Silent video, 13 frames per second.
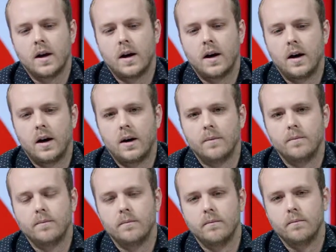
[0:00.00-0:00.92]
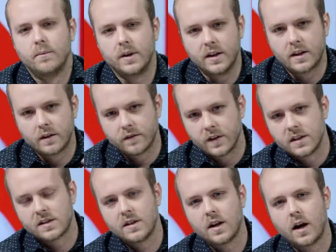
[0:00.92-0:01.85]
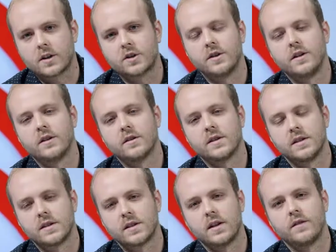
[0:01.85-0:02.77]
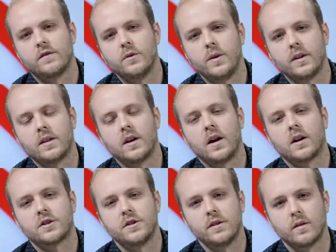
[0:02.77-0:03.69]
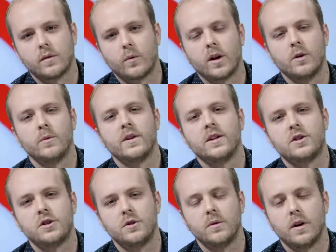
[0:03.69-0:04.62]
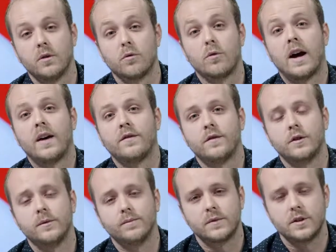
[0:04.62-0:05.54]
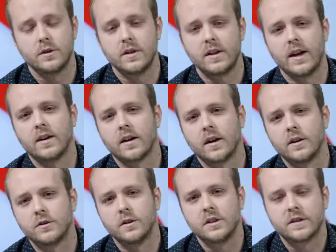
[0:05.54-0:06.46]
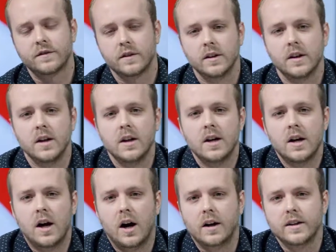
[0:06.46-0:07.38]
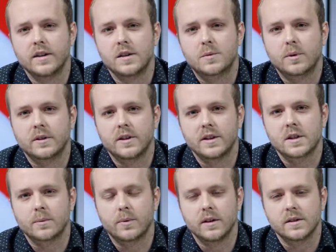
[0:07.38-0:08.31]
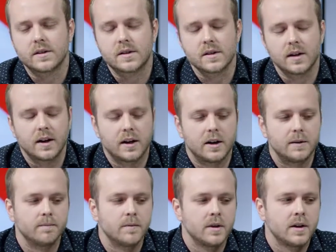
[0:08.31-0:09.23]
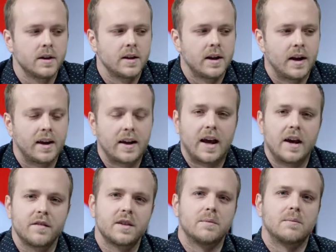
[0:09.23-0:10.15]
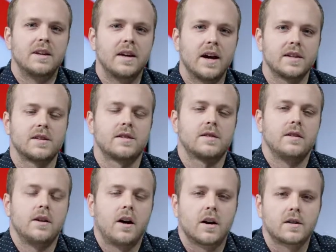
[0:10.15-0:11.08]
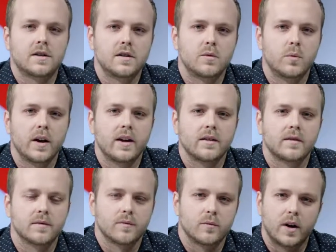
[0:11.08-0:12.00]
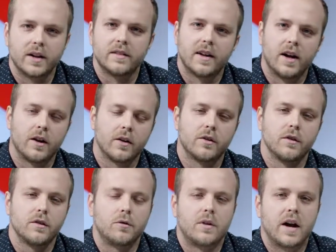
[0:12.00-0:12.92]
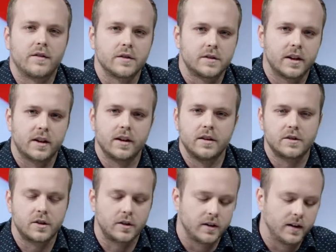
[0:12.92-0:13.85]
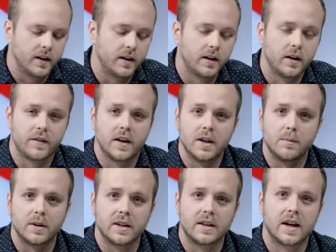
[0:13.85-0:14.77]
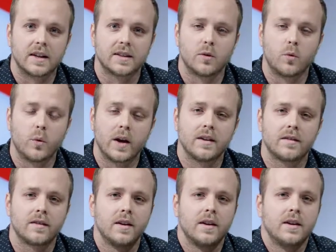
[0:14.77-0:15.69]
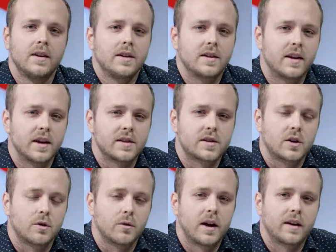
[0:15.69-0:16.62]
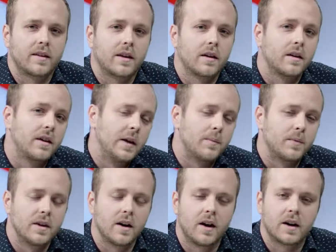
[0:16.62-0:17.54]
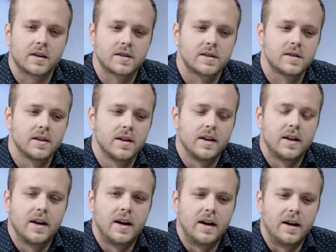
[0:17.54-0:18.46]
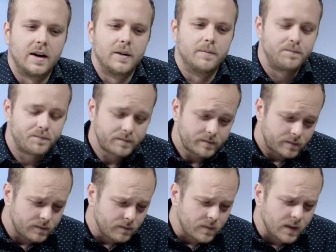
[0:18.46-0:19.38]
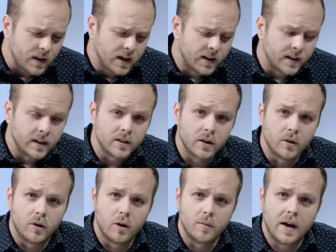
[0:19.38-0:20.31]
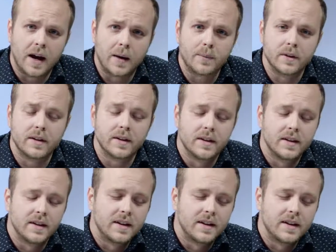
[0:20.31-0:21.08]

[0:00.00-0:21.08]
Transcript: But he convinced the auctioneers that instead of doing the auction, why don't we issue a raffle to the 800 different audience participants and have them guess the ox's weight, write it down on their little raffle ticket and turn it in. And if anybody got the weight guess correct, they could keep the ox and go home happy.